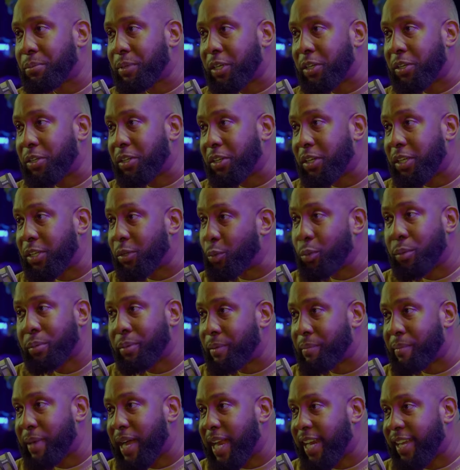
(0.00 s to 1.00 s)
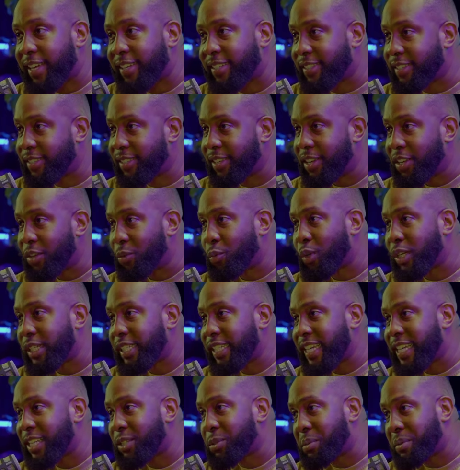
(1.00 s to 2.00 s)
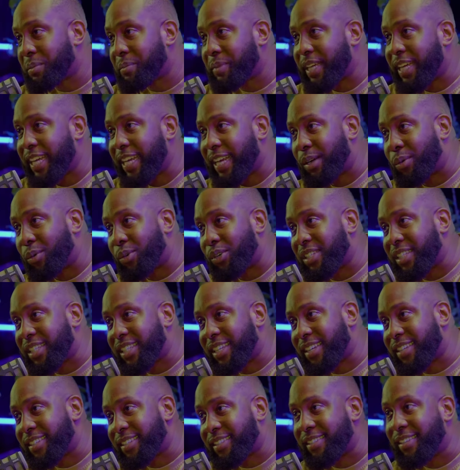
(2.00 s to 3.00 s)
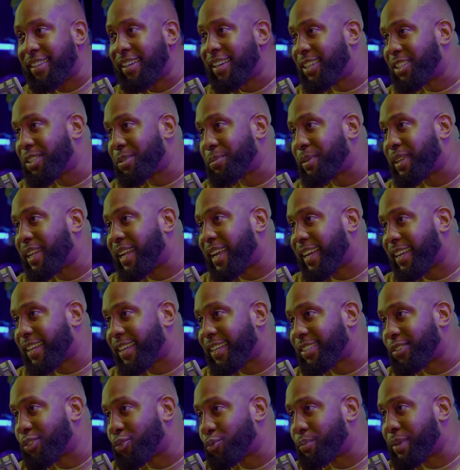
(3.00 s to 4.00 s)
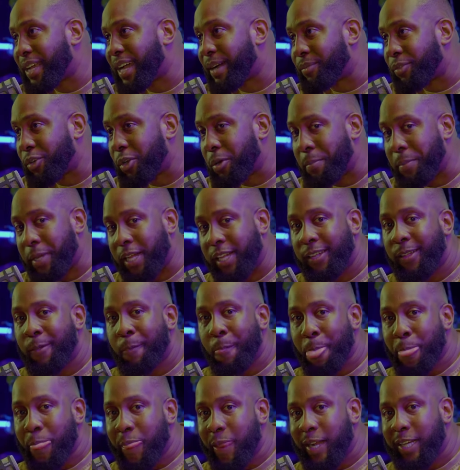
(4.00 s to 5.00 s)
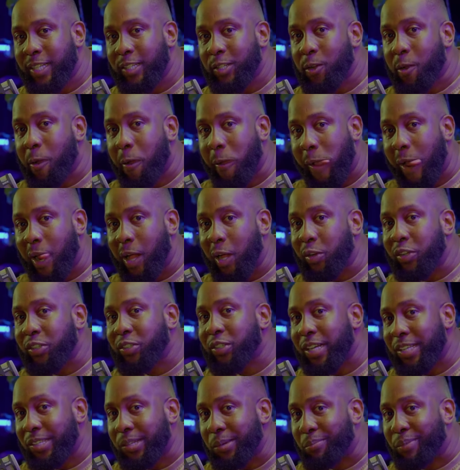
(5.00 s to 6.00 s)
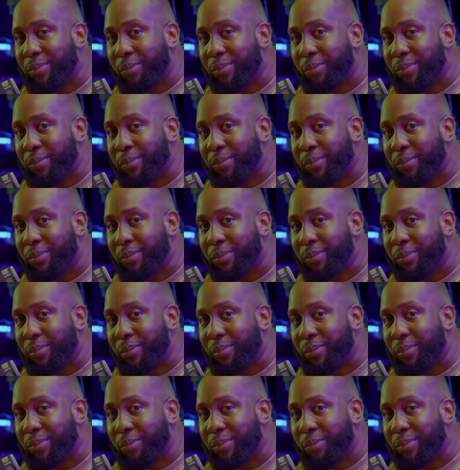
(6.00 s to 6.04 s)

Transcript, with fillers: be it won't be balanced. One chest will be bigger than one chest. It'll be like it will be abnormal. So always try to